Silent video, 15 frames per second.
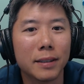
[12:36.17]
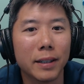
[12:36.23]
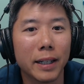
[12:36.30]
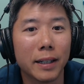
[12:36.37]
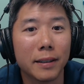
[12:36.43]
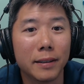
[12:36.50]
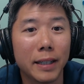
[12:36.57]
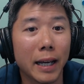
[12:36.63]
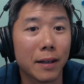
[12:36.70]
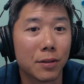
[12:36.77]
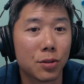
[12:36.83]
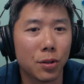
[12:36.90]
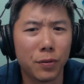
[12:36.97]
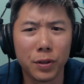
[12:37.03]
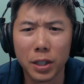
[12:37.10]
so yeah,
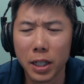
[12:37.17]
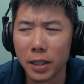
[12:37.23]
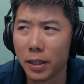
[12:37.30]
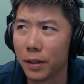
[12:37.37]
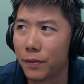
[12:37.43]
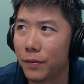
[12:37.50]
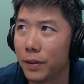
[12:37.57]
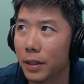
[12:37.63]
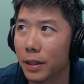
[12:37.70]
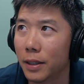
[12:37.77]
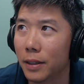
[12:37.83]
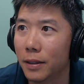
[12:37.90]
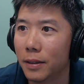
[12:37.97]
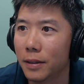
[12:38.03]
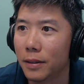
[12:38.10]
so if you're not if uh,